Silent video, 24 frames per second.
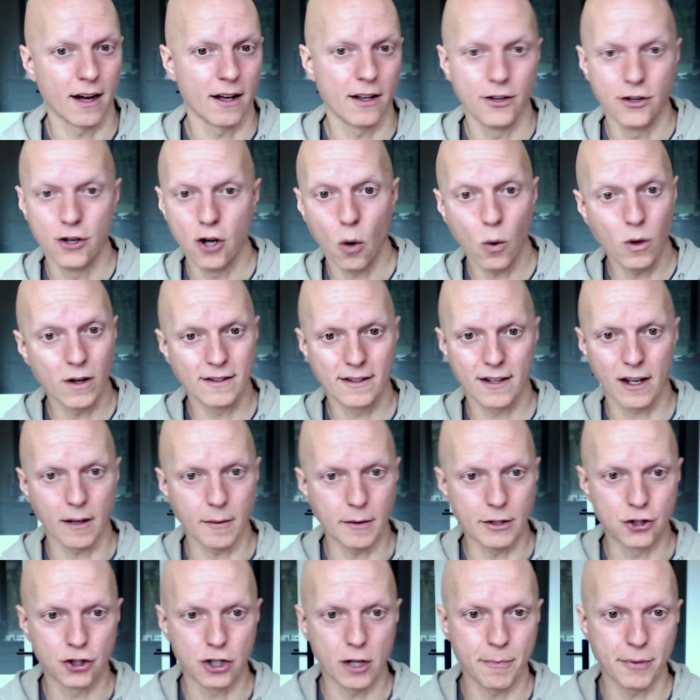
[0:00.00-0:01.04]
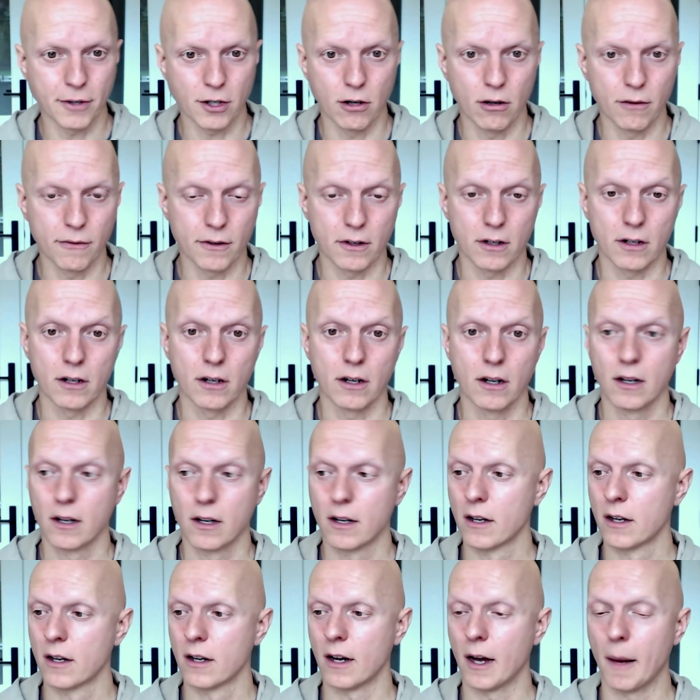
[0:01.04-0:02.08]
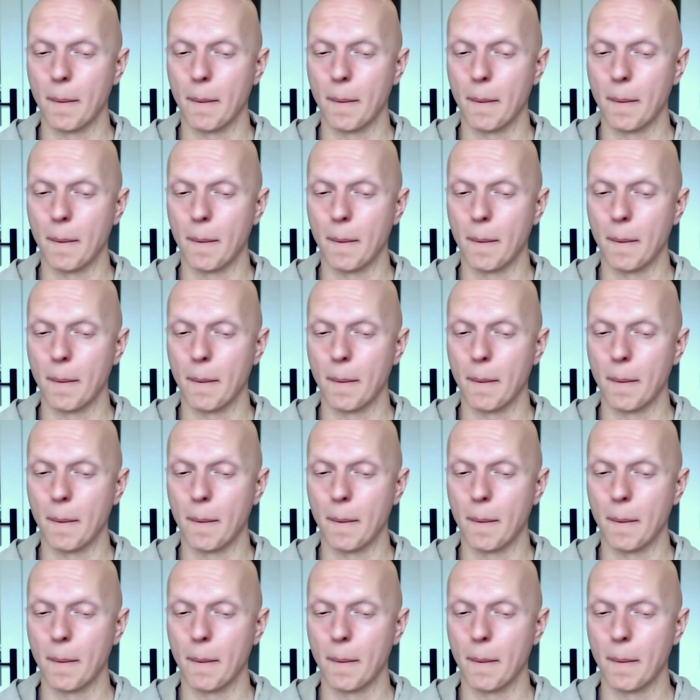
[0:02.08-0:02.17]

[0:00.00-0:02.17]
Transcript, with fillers: No one's going to be tripping over a